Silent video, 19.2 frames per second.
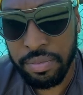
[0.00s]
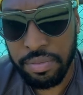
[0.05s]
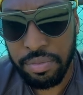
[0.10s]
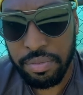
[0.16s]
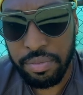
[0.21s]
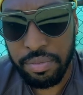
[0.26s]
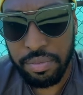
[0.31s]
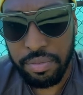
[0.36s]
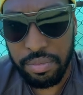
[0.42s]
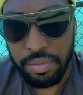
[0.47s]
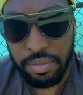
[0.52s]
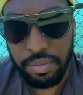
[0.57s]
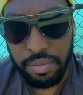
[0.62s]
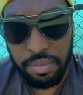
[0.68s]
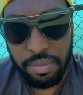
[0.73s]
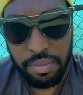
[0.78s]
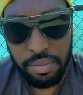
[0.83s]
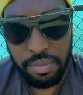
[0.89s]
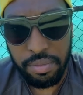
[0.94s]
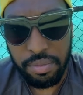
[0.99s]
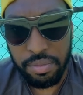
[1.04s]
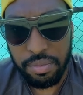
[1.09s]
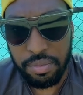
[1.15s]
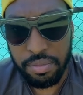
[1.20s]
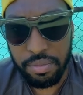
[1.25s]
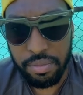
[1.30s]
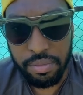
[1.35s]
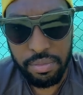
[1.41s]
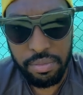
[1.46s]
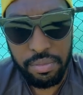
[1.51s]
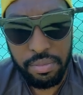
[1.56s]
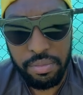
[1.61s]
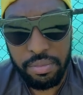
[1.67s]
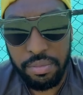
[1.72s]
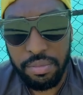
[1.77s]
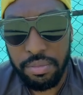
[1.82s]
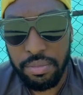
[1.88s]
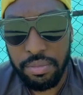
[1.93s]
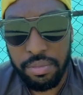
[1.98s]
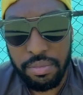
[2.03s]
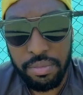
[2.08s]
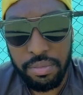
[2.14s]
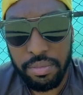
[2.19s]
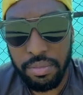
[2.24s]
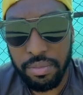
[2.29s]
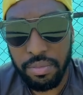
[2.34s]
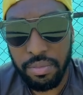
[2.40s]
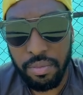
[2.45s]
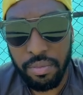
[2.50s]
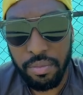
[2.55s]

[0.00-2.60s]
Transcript: No one is speaking in this clip.